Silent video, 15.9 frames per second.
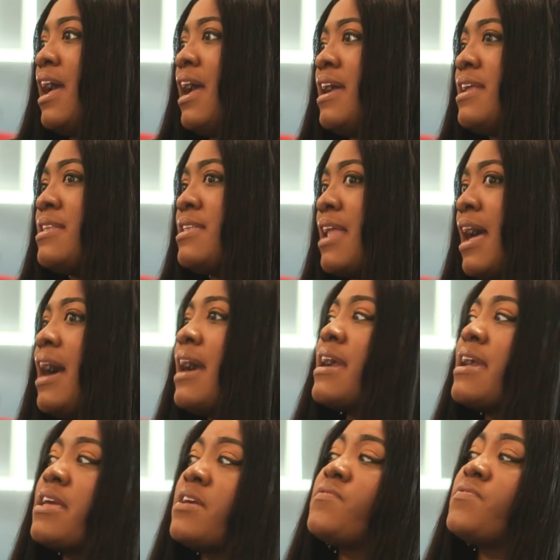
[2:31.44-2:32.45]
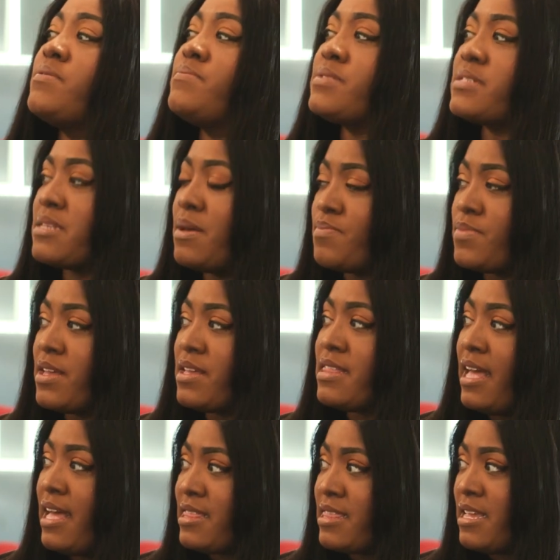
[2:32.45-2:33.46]
and not give them something
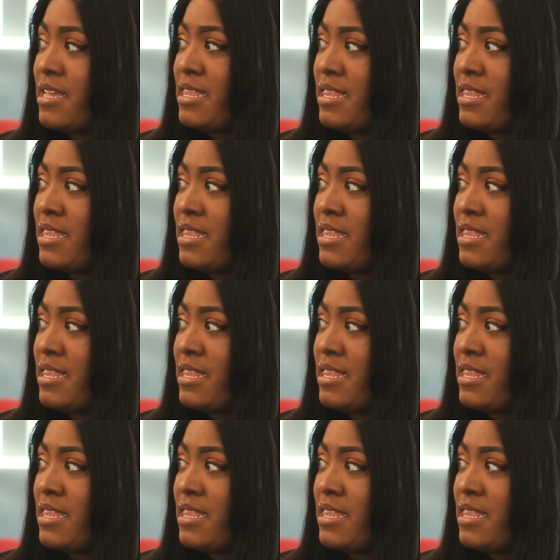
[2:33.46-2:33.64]
that they